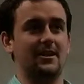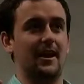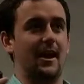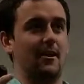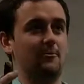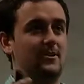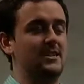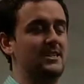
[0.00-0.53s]

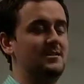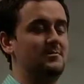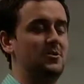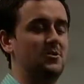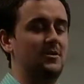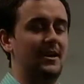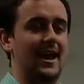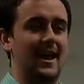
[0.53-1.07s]
uh,
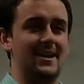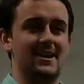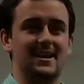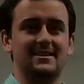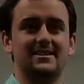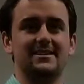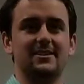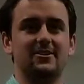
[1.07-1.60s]
reasonable and
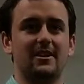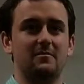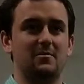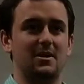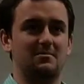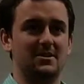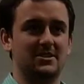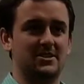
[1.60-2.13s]
necessary
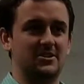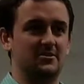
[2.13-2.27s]
amendments